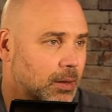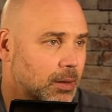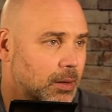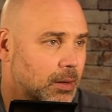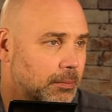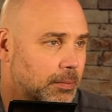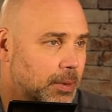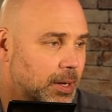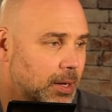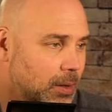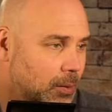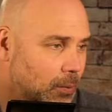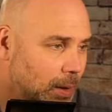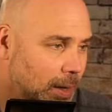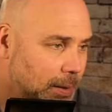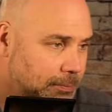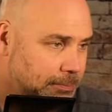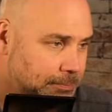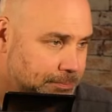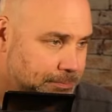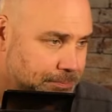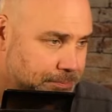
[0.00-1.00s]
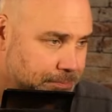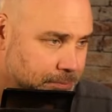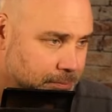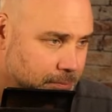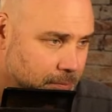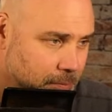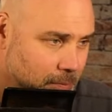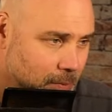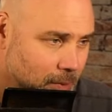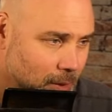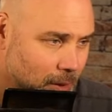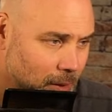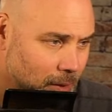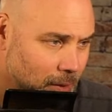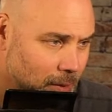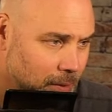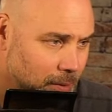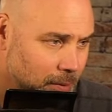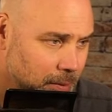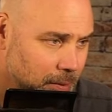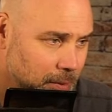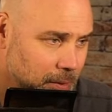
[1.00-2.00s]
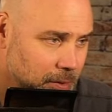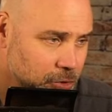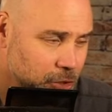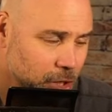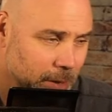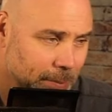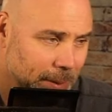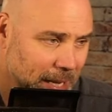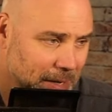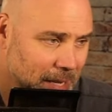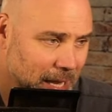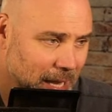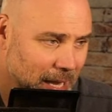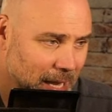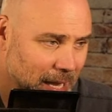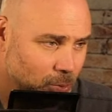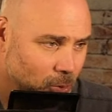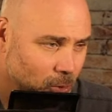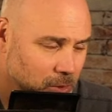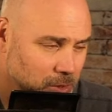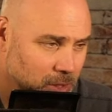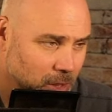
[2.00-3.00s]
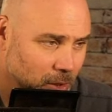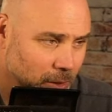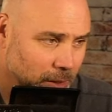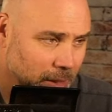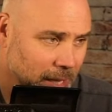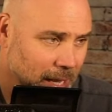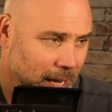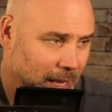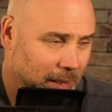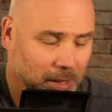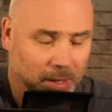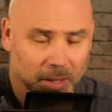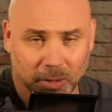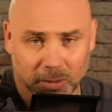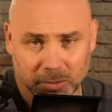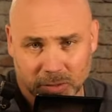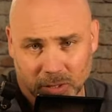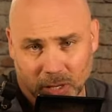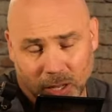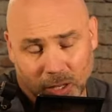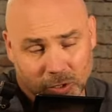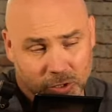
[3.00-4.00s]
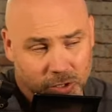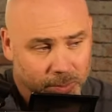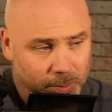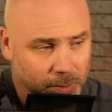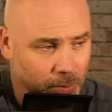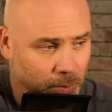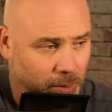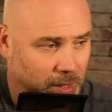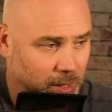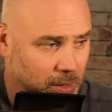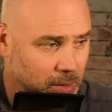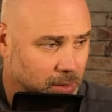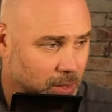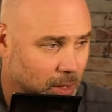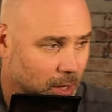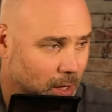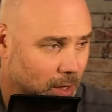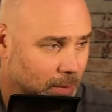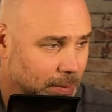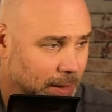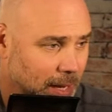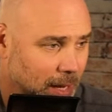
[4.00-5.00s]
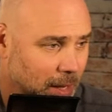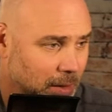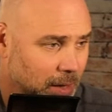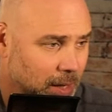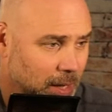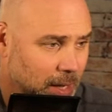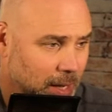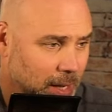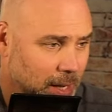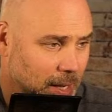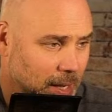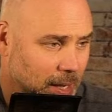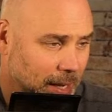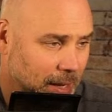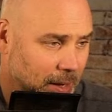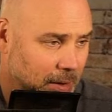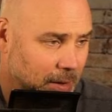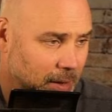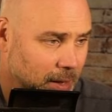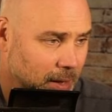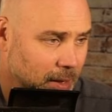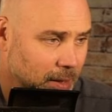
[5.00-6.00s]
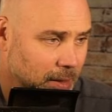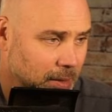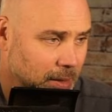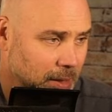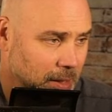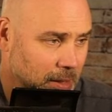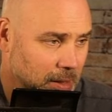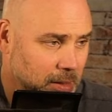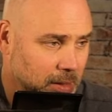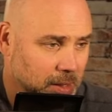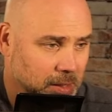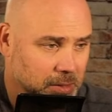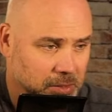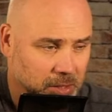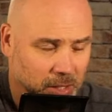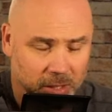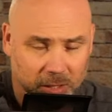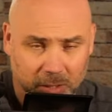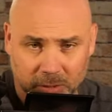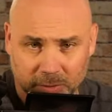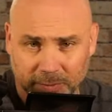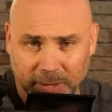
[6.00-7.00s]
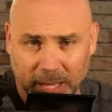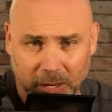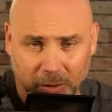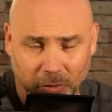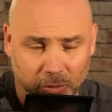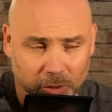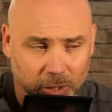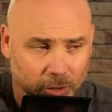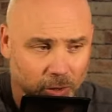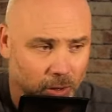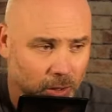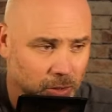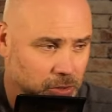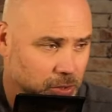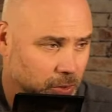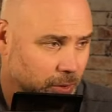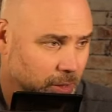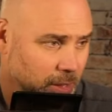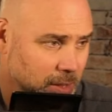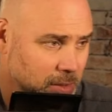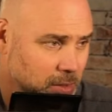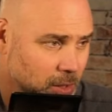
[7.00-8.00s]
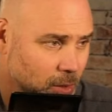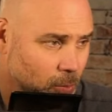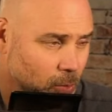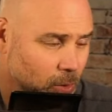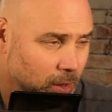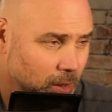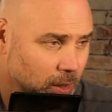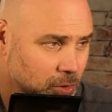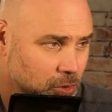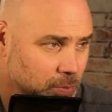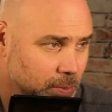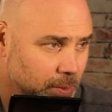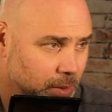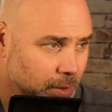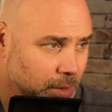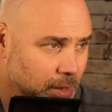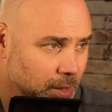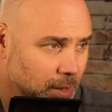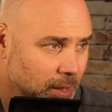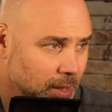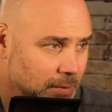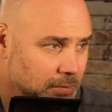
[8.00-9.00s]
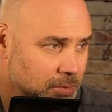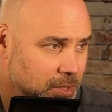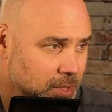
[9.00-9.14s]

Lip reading: But anyway, Jeremiah Davenport's the only guy on scholarship that we didn't talk about, and he is in his final year also. He has no more eligibility left.